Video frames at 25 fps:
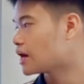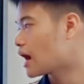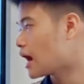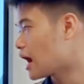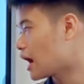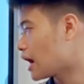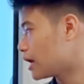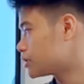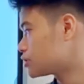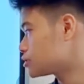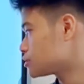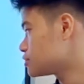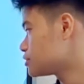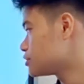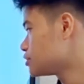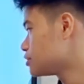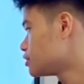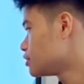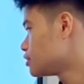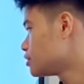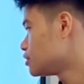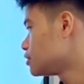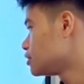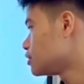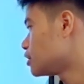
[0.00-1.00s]
high
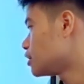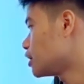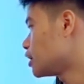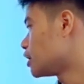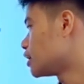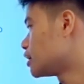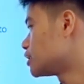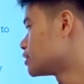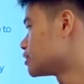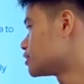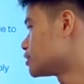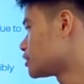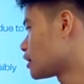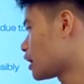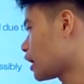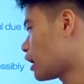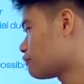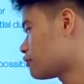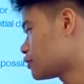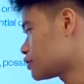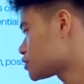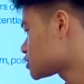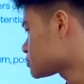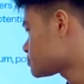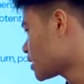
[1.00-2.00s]
in
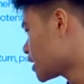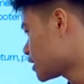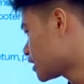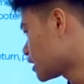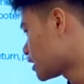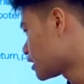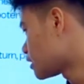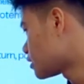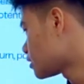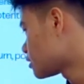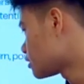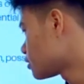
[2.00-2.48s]
every spending,